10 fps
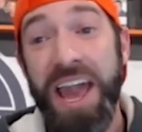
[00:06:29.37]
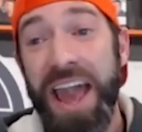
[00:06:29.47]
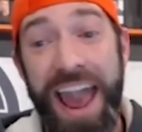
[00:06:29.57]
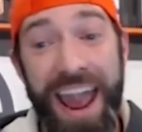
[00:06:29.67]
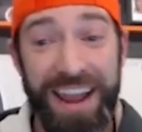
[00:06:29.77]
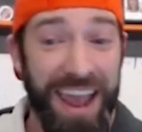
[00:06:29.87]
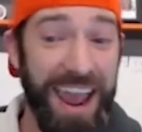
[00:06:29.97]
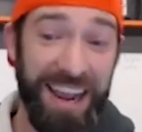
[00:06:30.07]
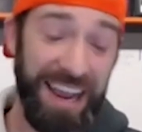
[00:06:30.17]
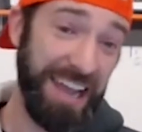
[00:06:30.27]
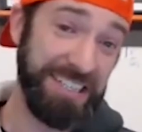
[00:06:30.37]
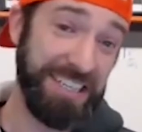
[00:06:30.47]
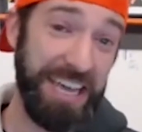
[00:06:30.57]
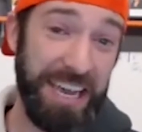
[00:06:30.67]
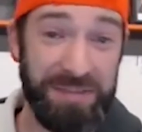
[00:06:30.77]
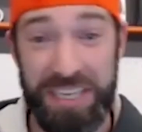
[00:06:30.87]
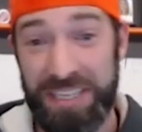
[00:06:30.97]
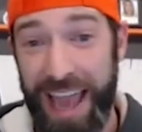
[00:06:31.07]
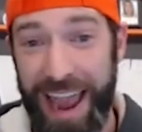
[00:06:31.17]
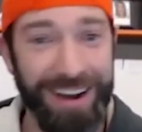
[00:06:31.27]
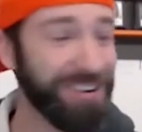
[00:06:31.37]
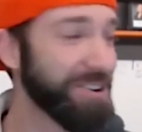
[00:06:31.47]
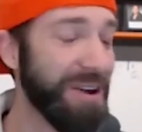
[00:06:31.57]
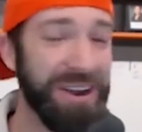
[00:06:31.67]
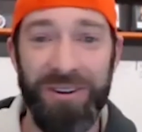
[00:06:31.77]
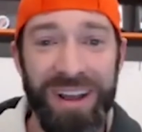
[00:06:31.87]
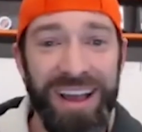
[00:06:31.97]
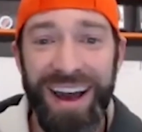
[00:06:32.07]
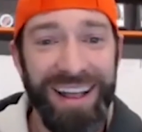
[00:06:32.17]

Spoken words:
hey, hates teams. He's a hater. No, I don't.